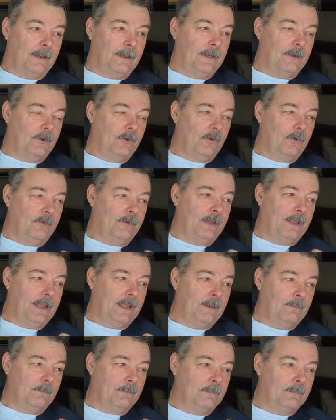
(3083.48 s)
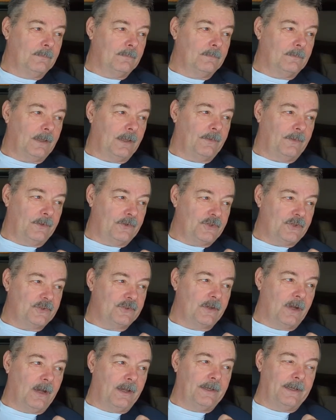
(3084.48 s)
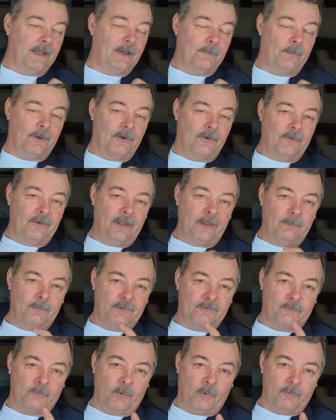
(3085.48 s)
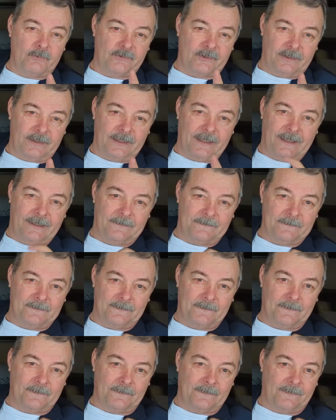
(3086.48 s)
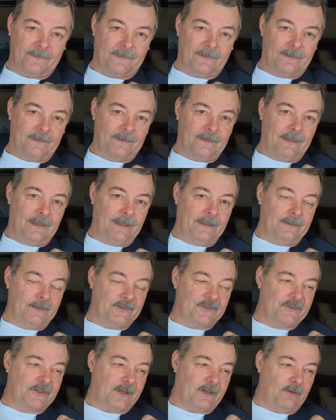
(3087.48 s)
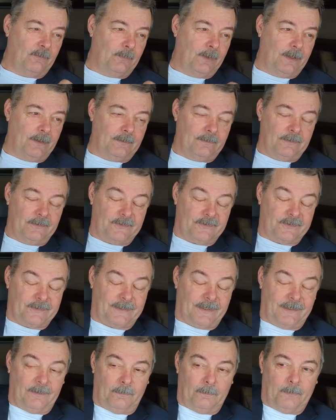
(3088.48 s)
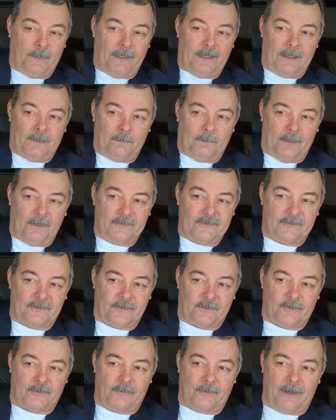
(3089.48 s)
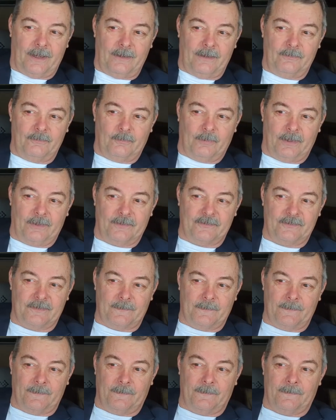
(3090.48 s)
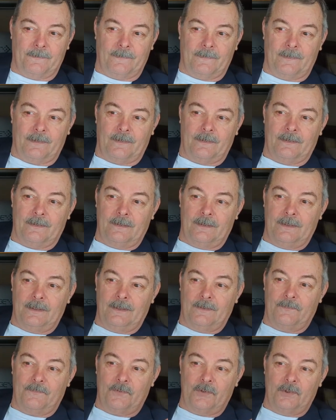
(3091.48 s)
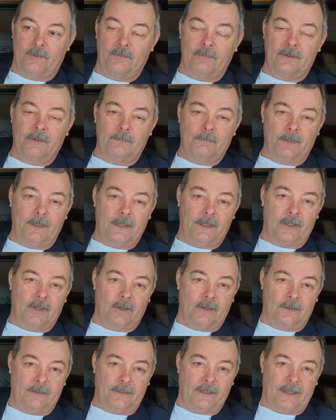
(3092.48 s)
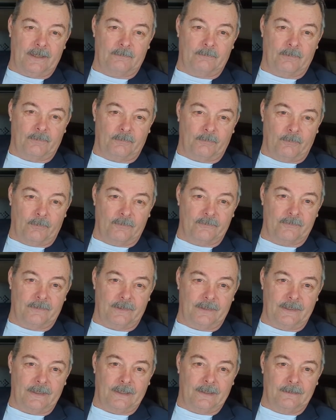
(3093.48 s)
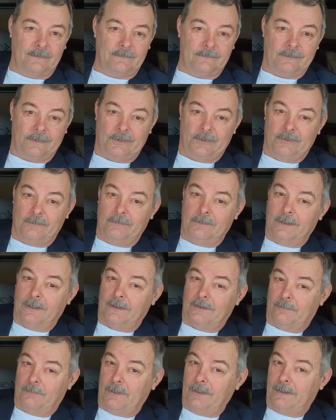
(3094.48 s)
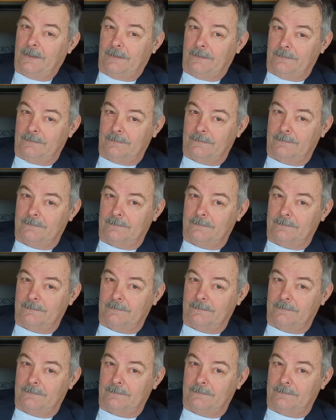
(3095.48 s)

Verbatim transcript: And her name, I think she's gone now, but her name was Rosalie. And the scuttlebutt, scuttlebutt amongst the crowd was, if you can make contact with Rosalie, you got her made